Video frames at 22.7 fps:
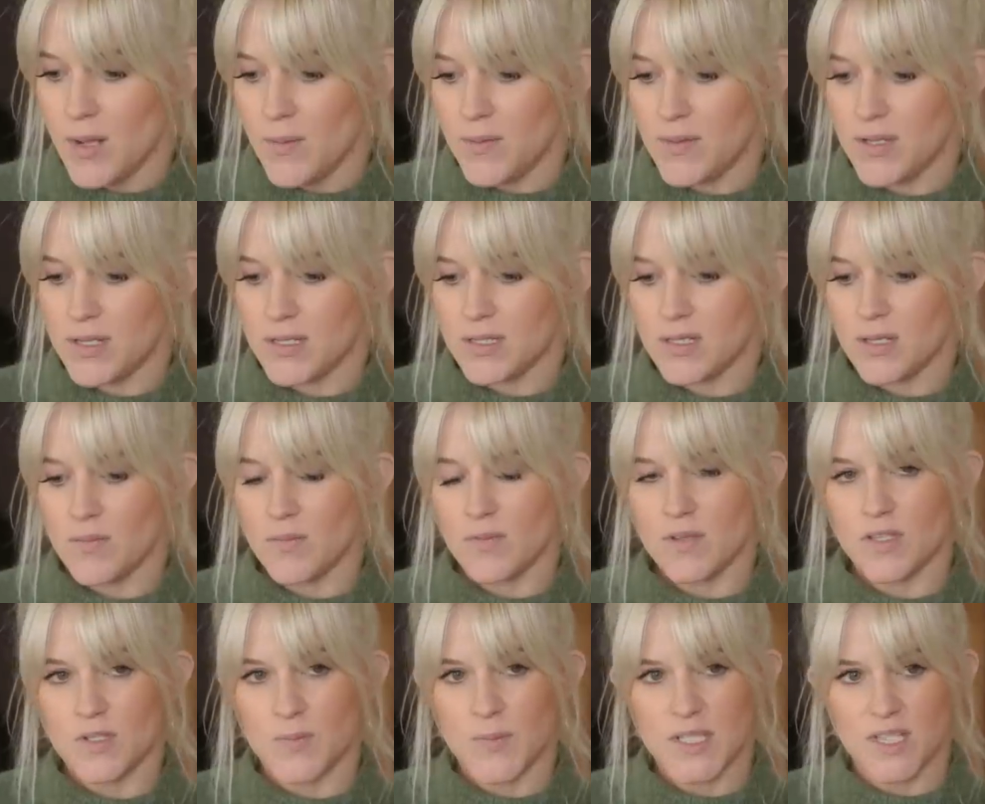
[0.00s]
Then some of
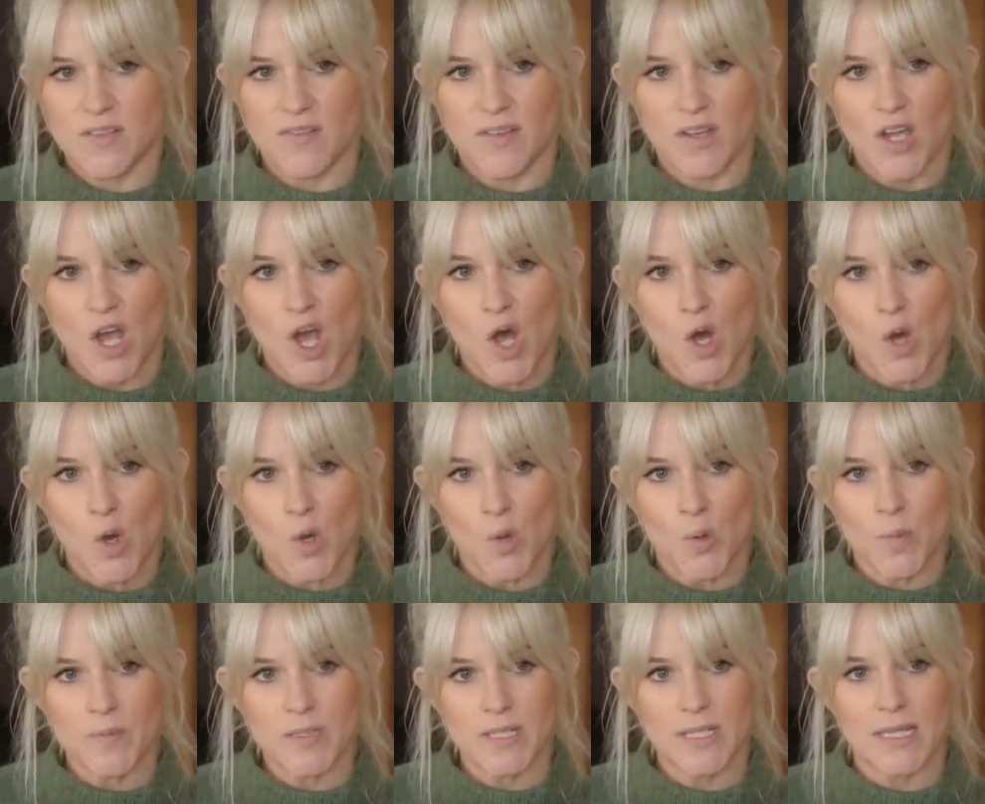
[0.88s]
the specific
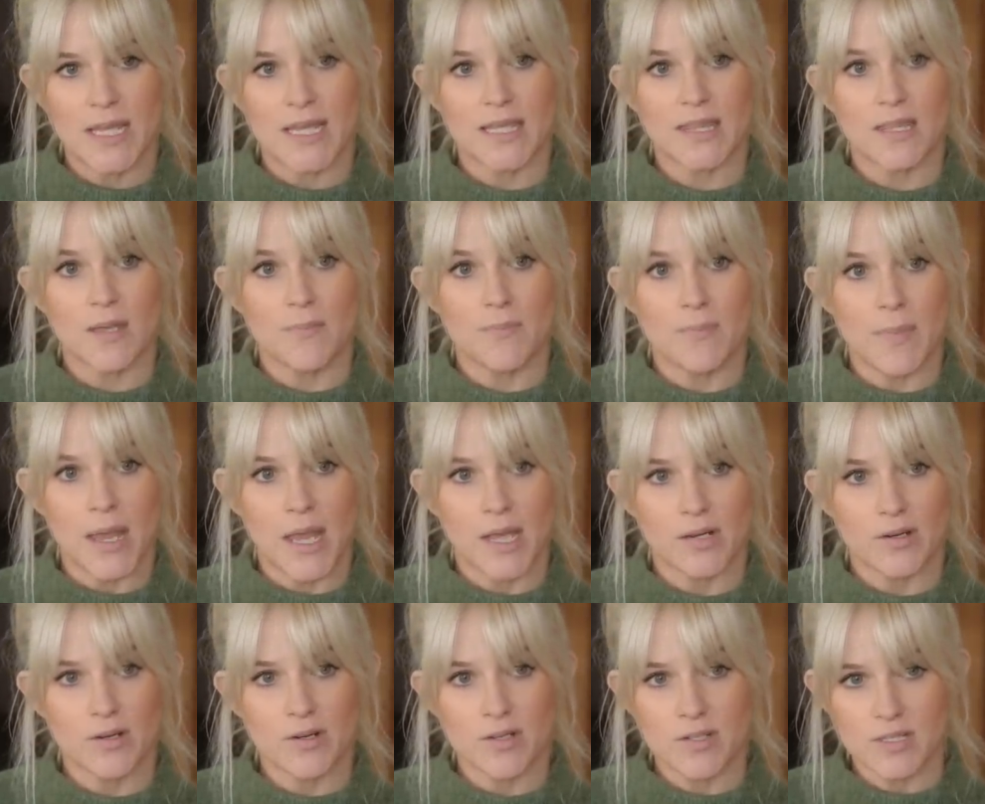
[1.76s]
homes and like the
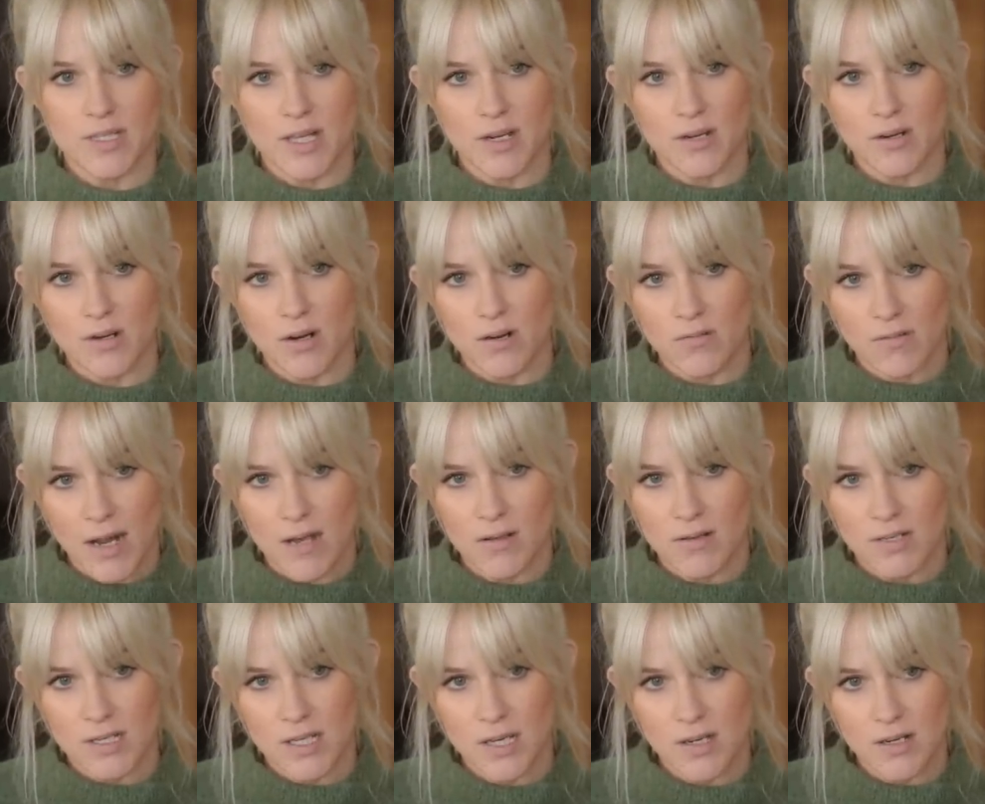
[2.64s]
manors that are
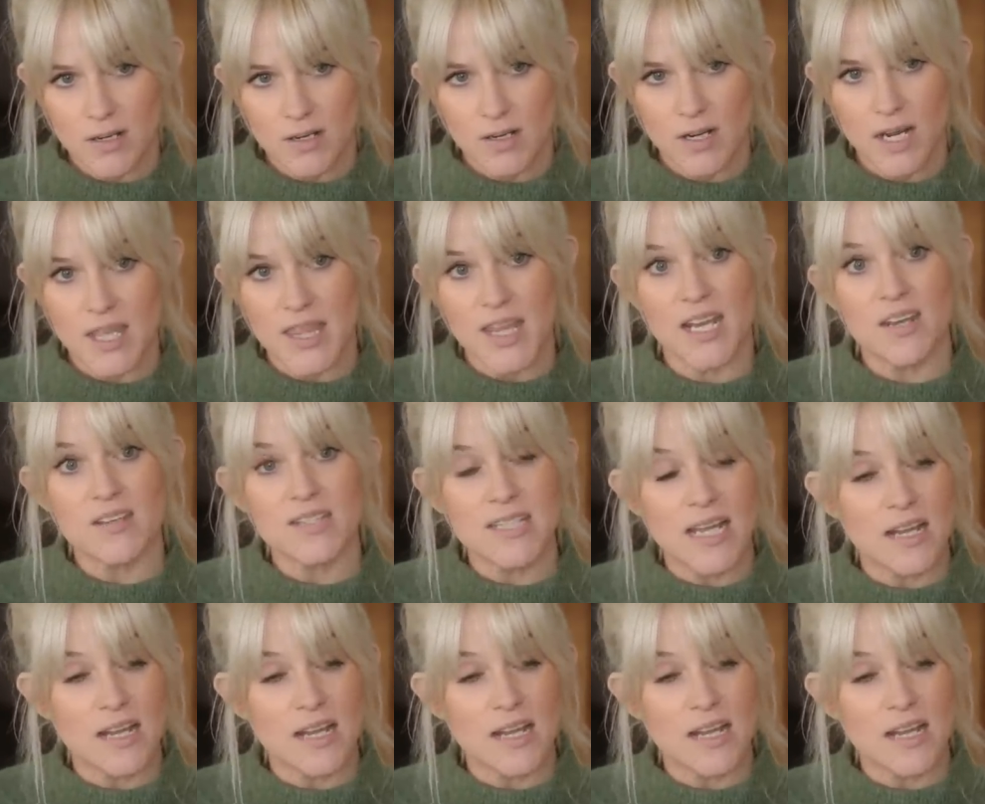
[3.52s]
around here, and then in mm-hmm.